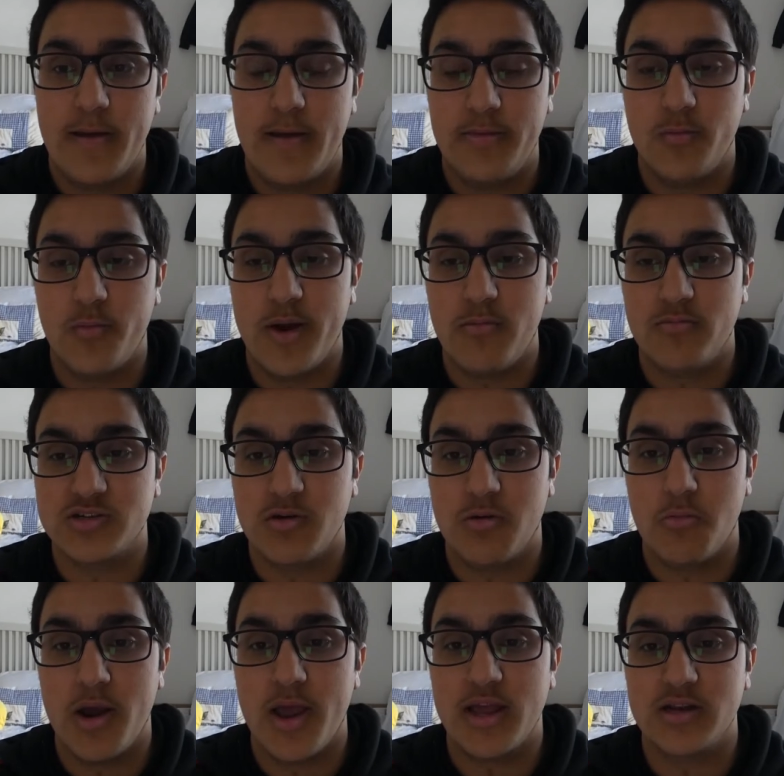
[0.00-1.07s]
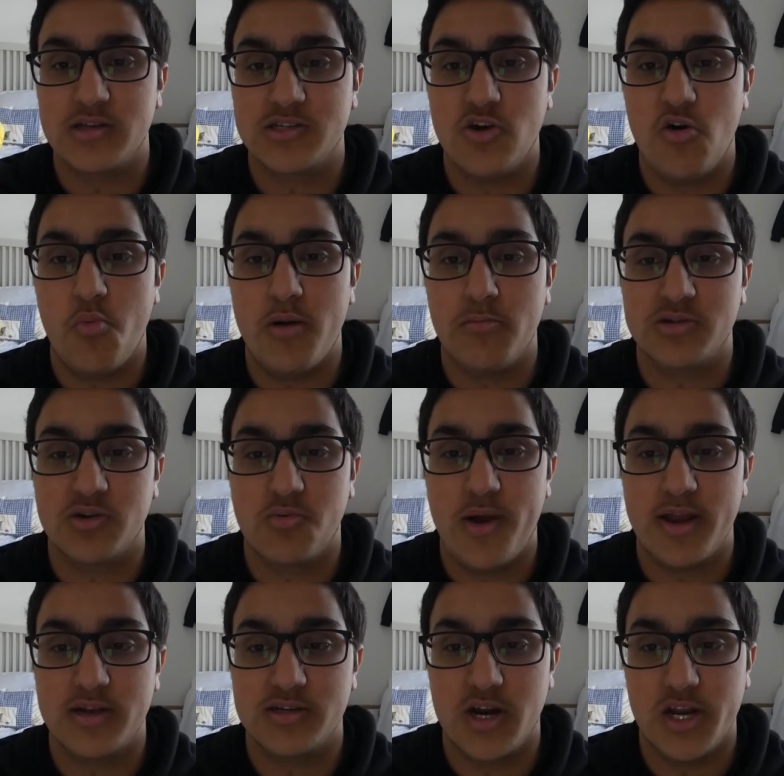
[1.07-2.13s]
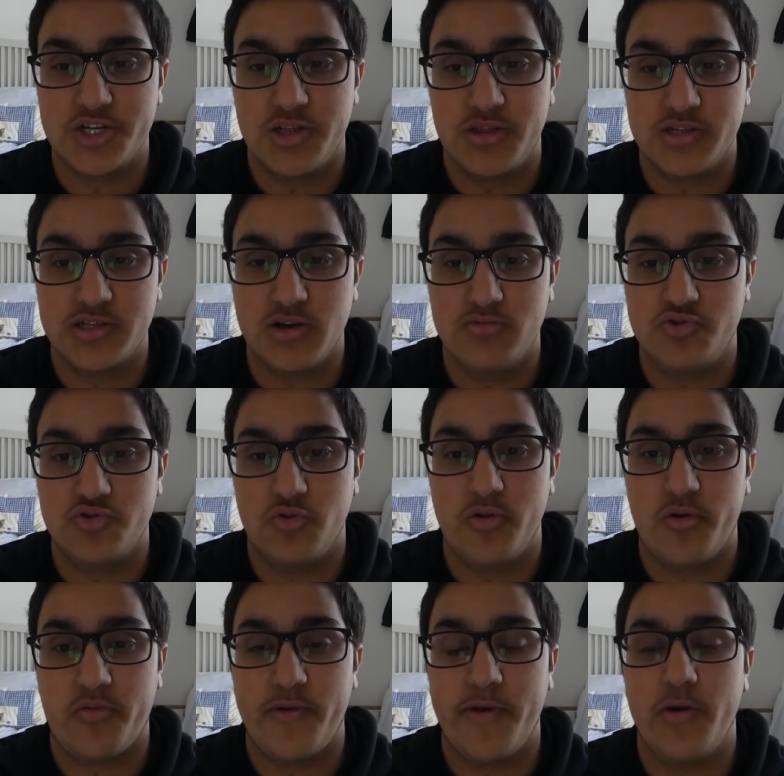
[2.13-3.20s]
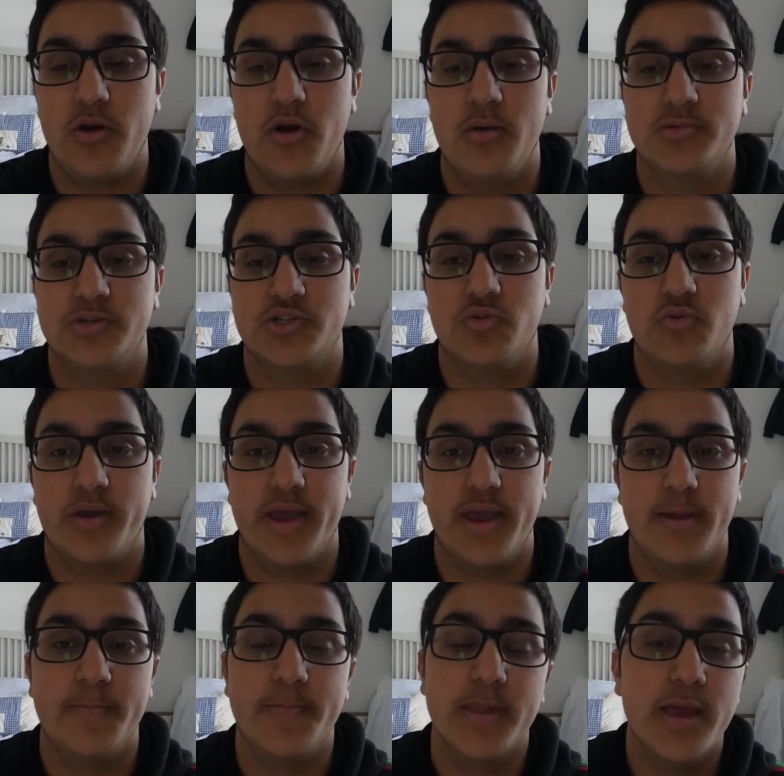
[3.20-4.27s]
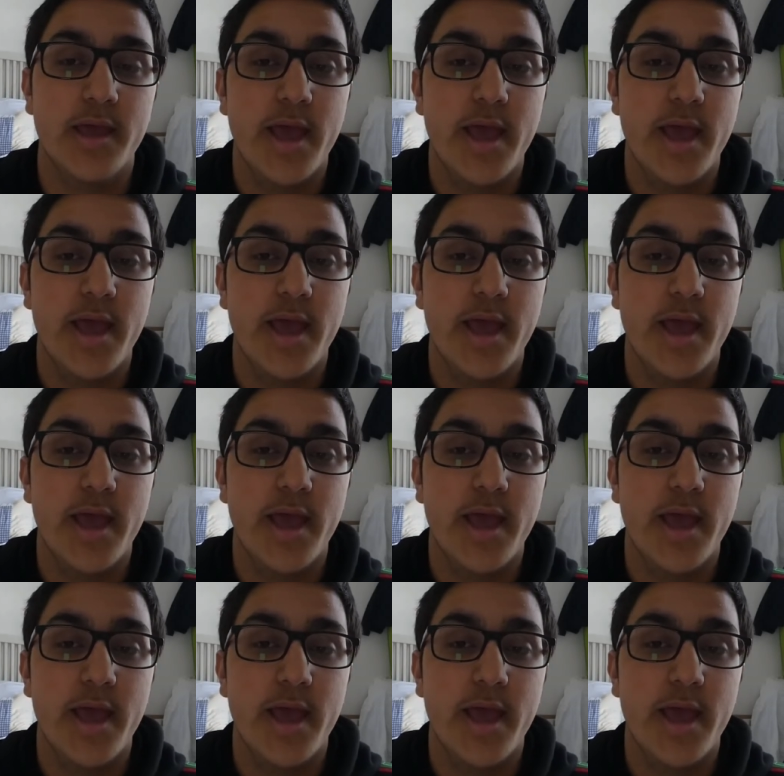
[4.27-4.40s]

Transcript: And the sole win was away at Dulwich, and the sole draw 3-0 at home to Torquay.